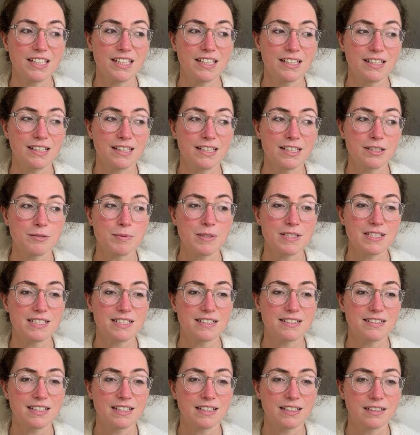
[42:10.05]
It's
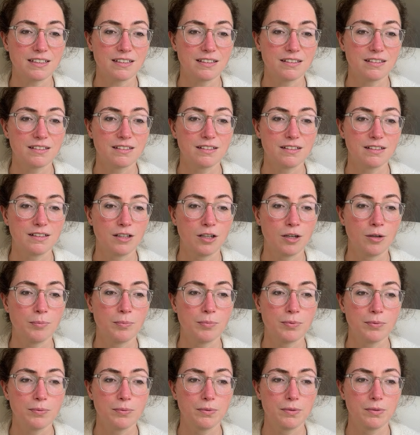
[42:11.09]
basically taken up
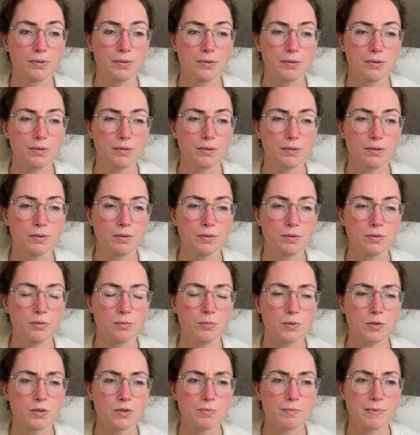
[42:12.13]

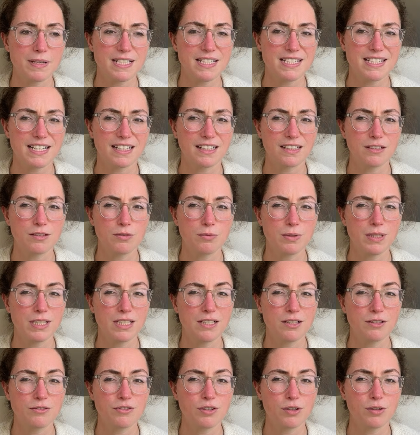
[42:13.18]
almost my second
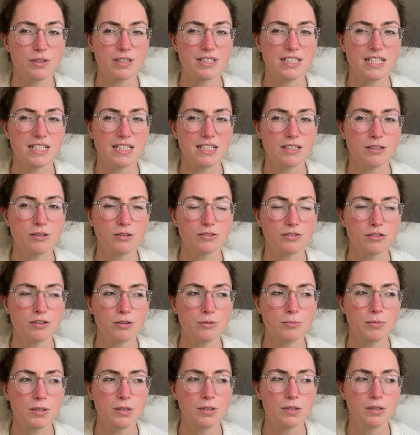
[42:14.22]
week of holiday in
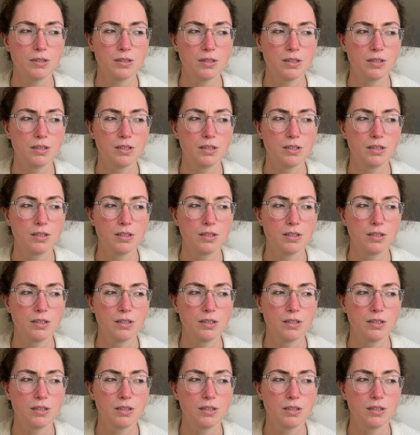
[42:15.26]
October,